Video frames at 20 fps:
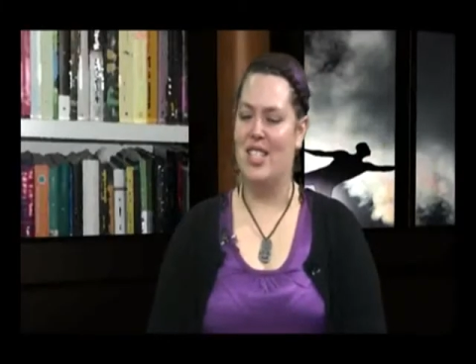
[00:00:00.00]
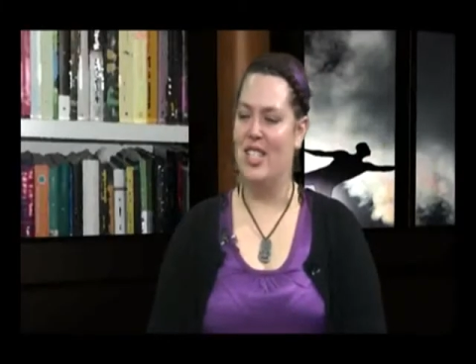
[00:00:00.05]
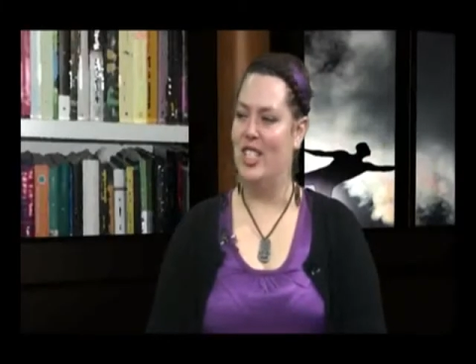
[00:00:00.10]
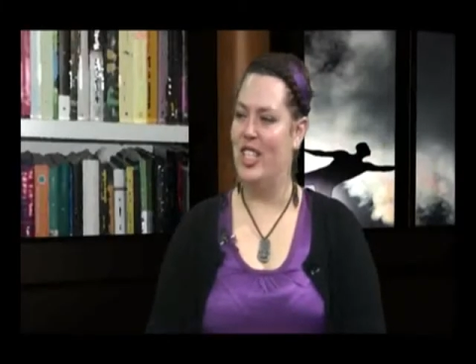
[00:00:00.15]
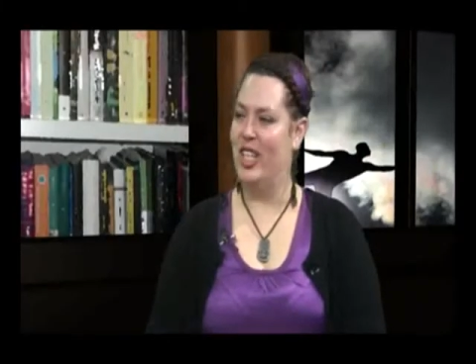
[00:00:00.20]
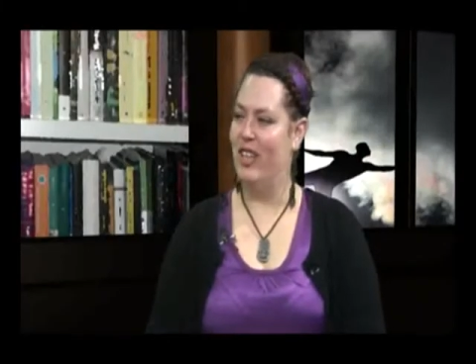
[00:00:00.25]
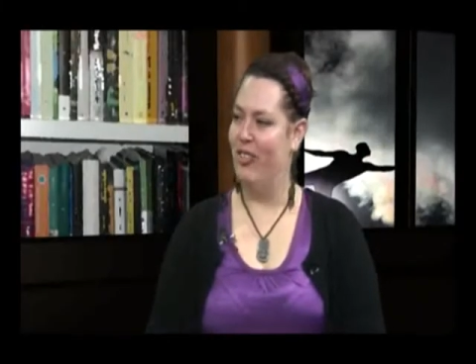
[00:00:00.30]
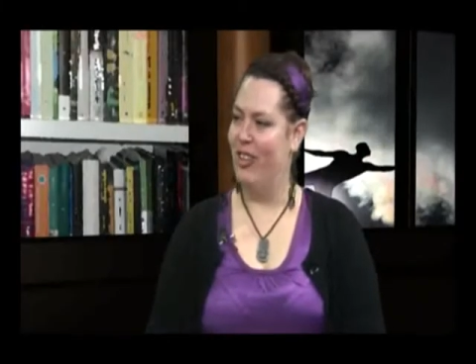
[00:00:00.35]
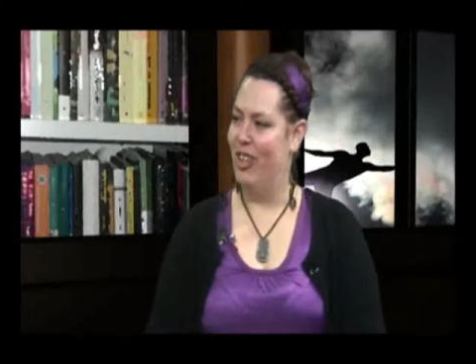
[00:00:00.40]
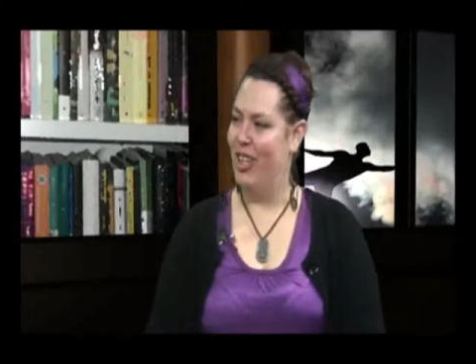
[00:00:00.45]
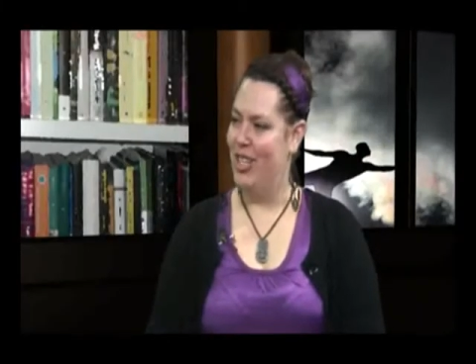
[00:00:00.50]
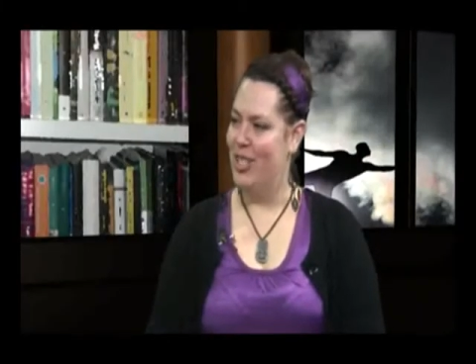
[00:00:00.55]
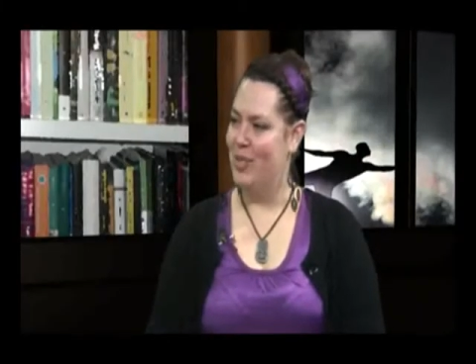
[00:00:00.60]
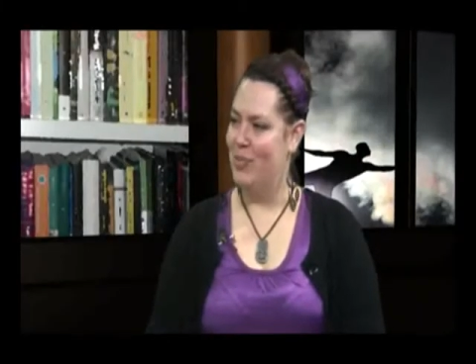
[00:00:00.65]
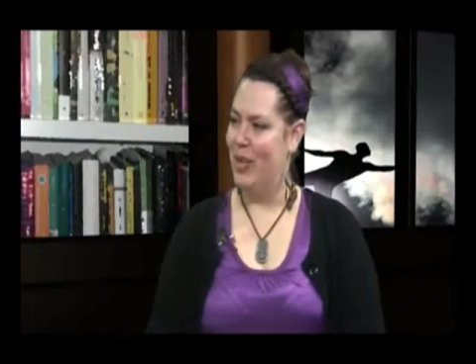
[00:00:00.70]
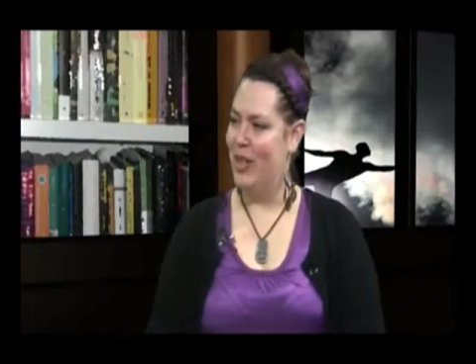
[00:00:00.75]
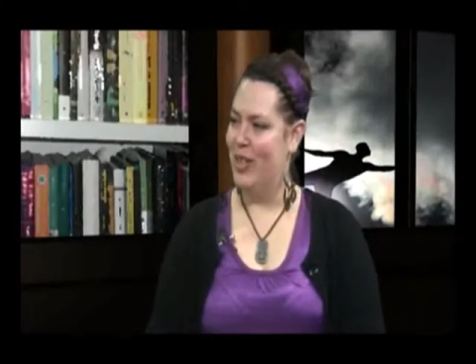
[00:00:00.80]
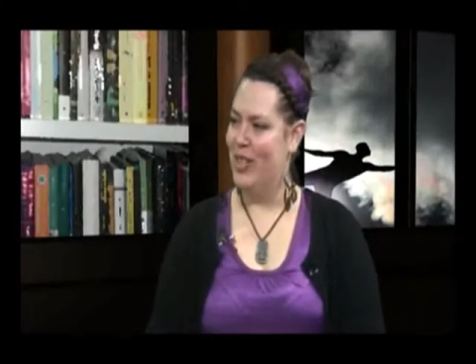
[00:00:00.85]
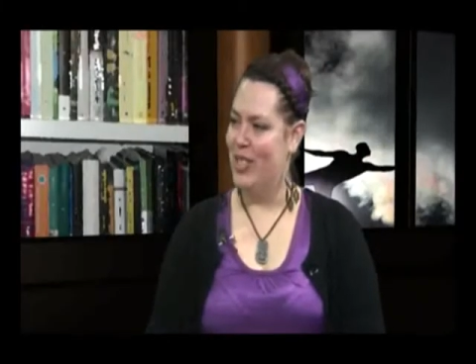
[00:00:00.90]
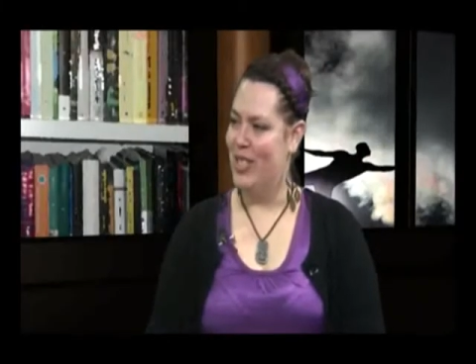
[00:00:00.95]
to generalise
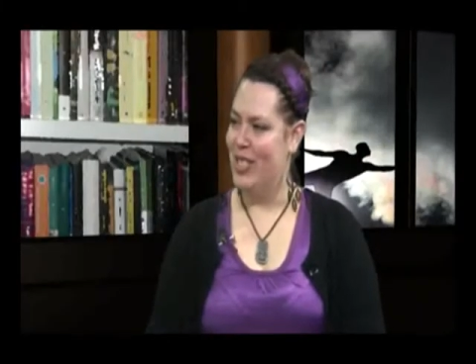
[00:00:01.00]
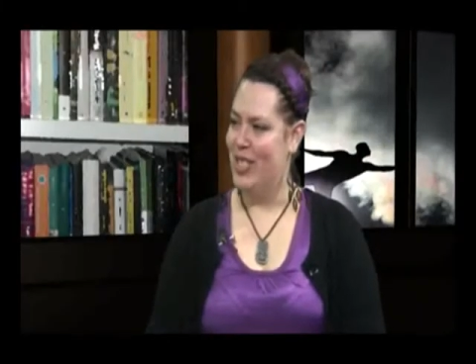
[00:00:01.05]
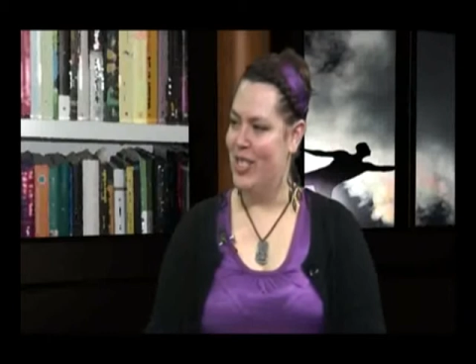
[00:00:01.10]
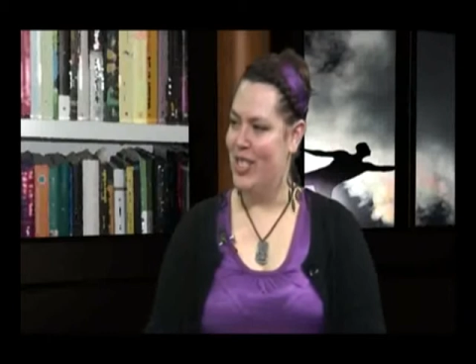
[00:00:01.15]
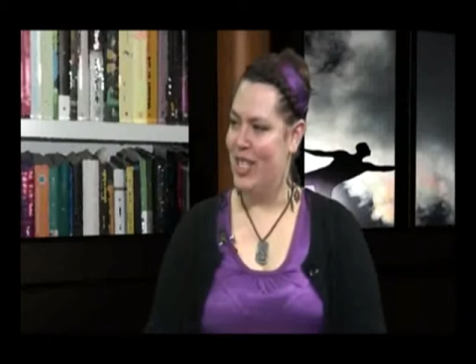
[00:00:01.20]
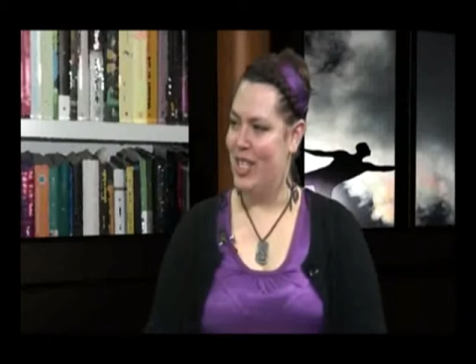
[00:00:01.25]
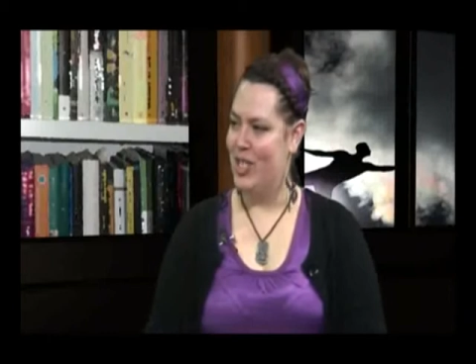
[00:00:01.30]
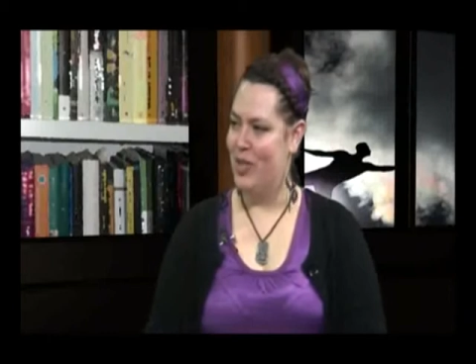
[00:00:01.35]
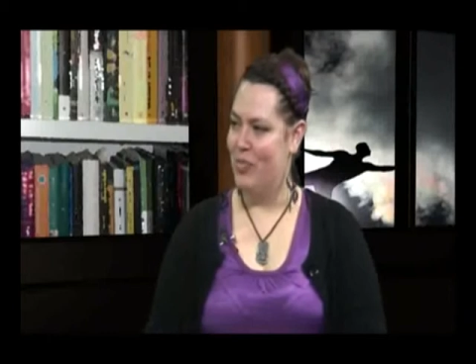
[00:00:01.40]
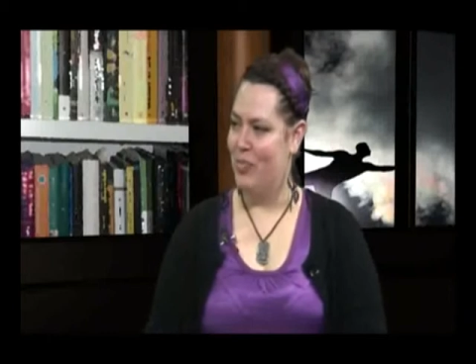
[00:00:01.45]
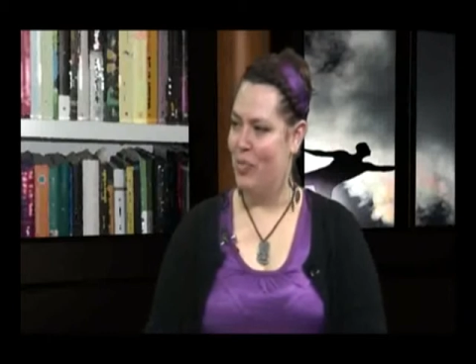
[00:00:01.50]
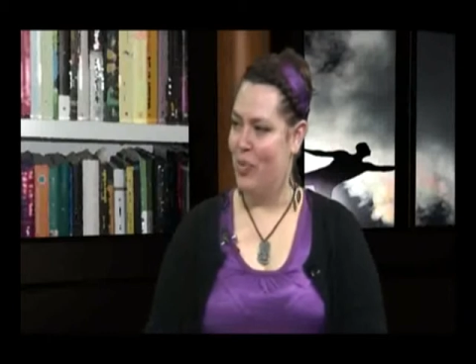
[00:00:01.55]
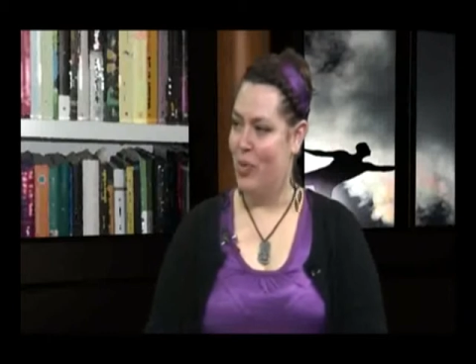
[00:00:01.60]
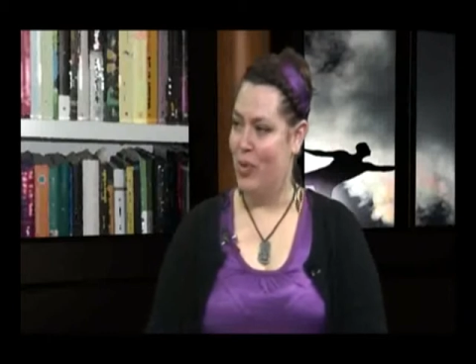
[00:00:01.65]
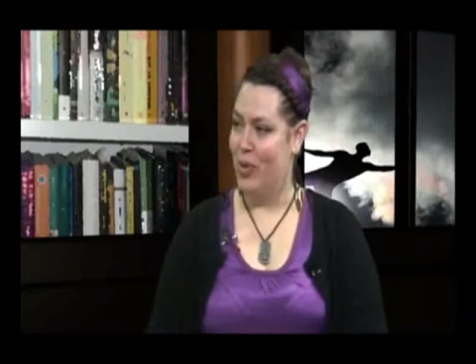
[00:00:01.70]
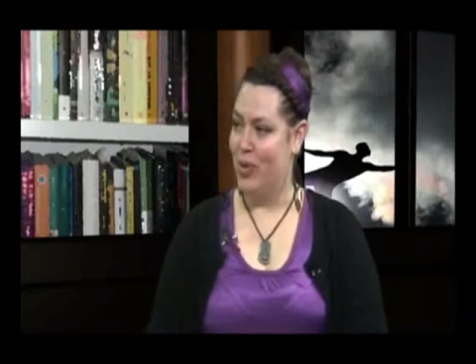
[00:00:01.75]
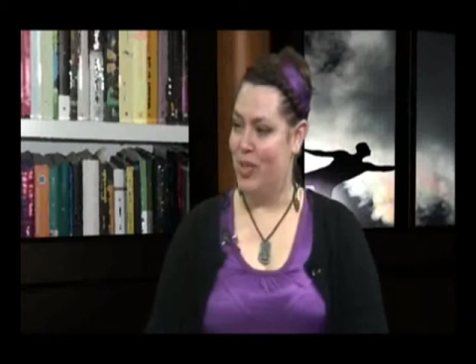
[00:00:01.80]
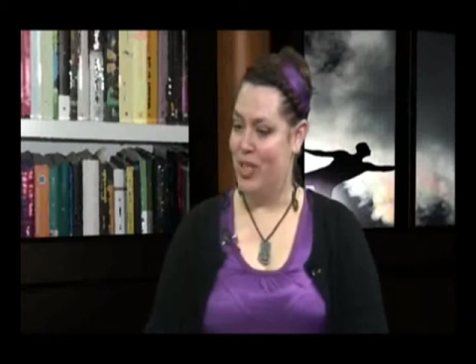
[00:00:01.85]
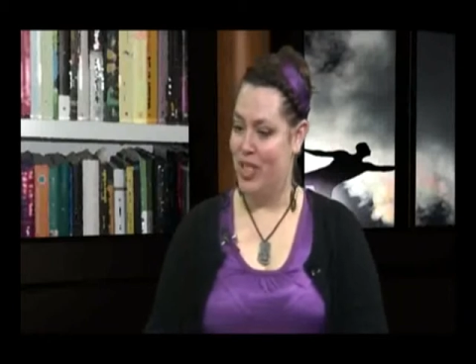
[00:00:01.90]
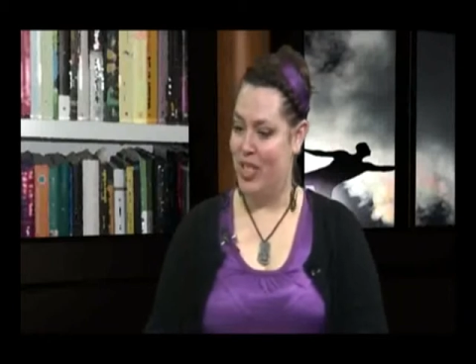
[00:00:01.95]
because there's such a
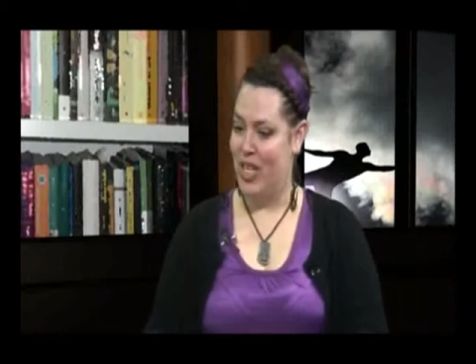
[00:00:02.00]
broad